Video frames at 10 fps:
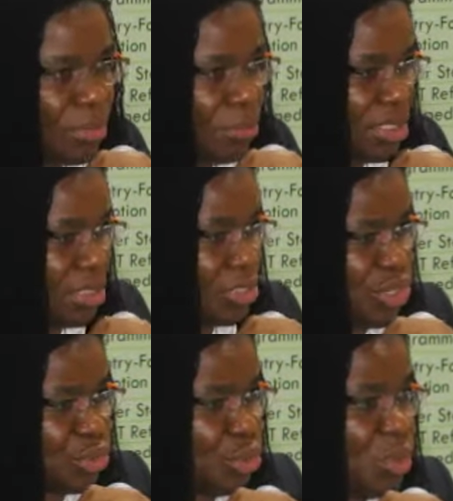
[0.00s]
But it is
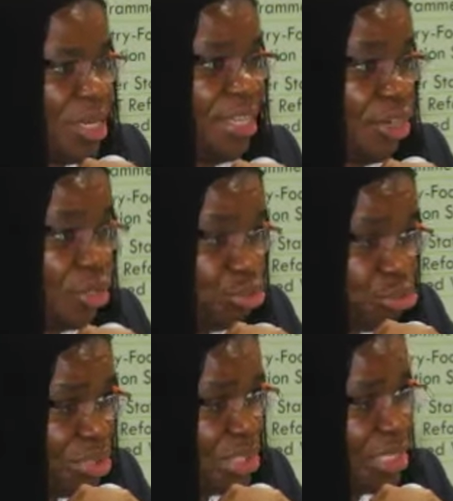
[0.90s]
not only
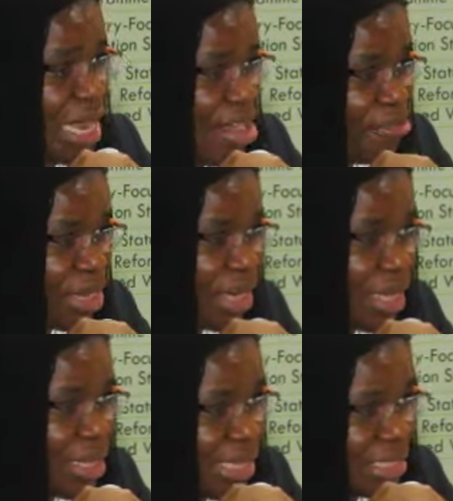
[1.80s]
countries in
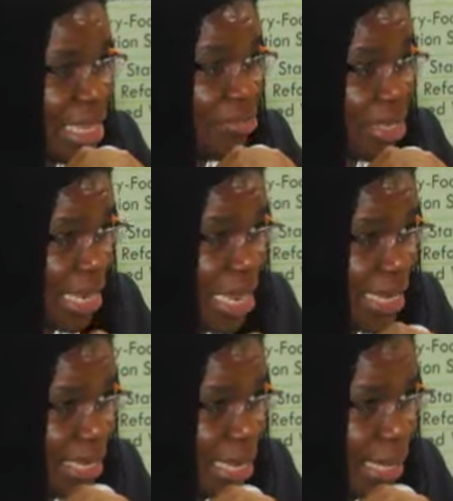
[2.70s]
Africa that have an
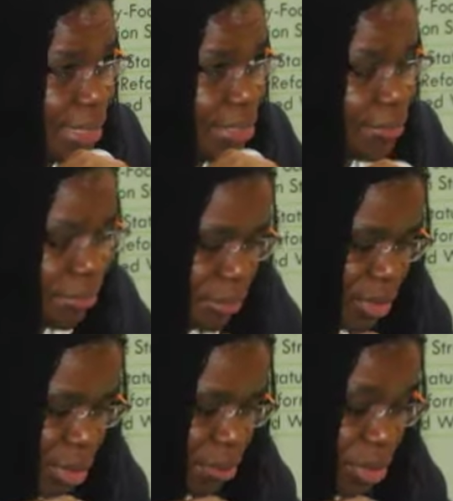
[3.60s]
iGuide,
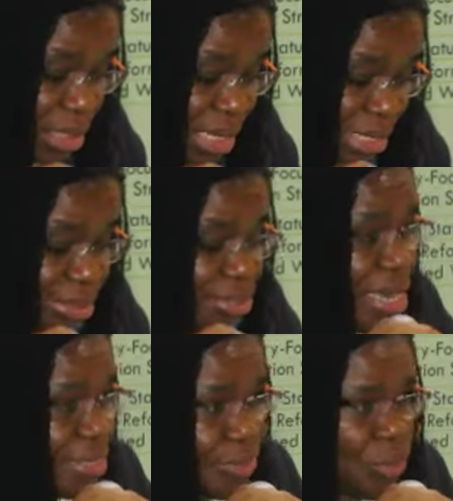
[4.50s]
but
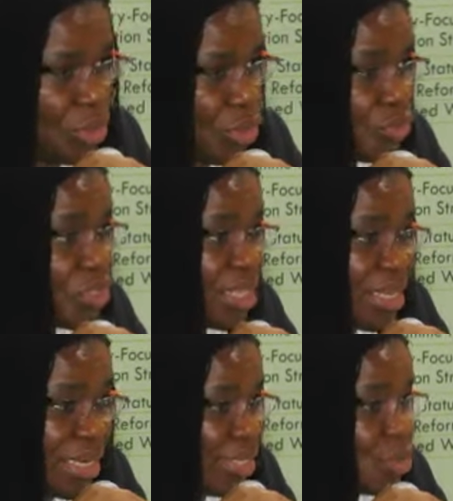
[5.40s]
Nigeria is one of
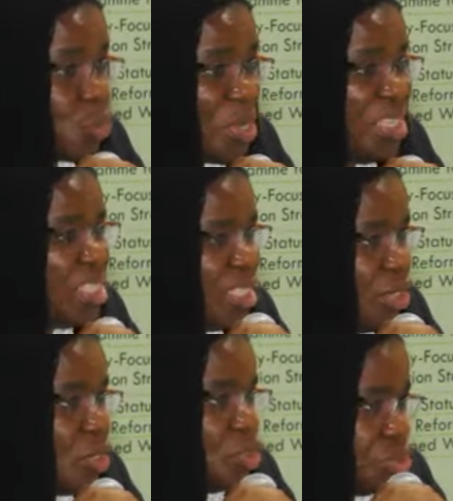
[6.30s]
circa
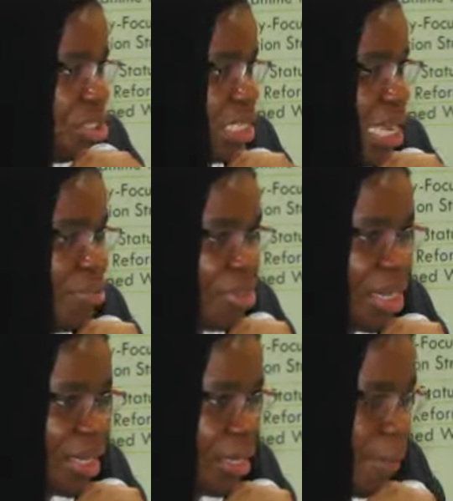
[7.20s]
20 countries in
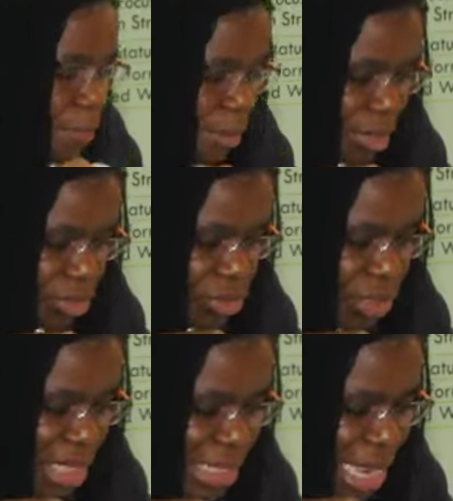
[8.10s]
Africa
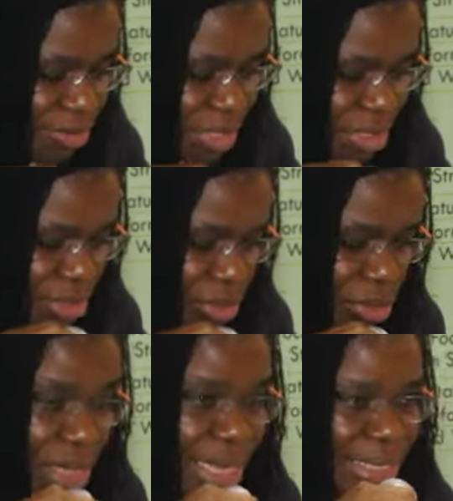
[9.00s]
that have this
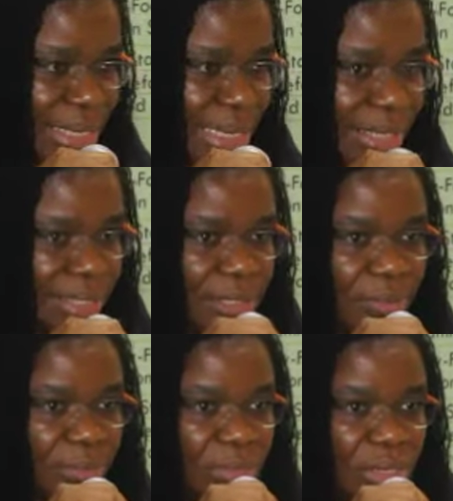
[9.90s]
online guide.
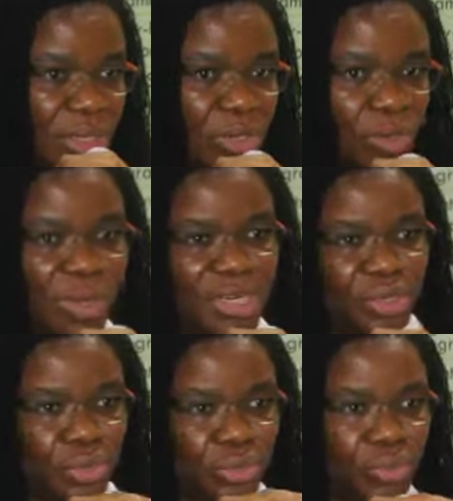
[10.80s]
And
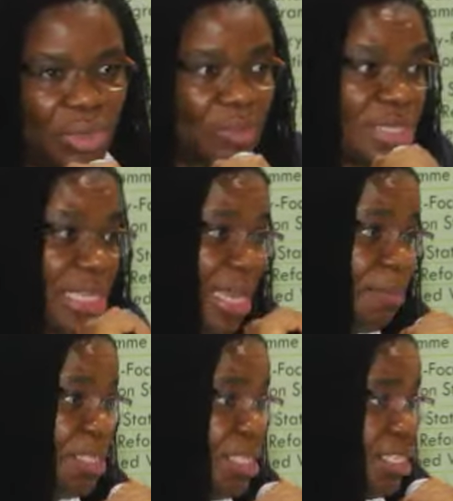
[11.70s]
what
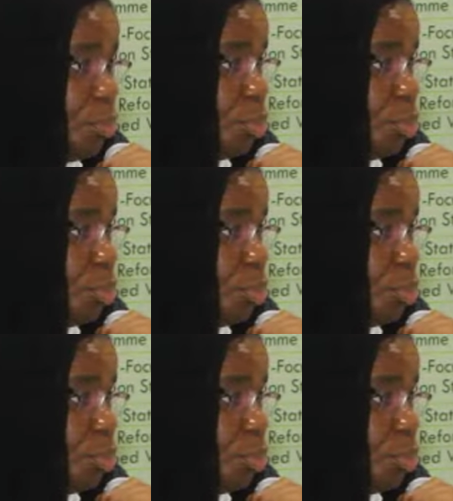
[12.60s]
NIPC did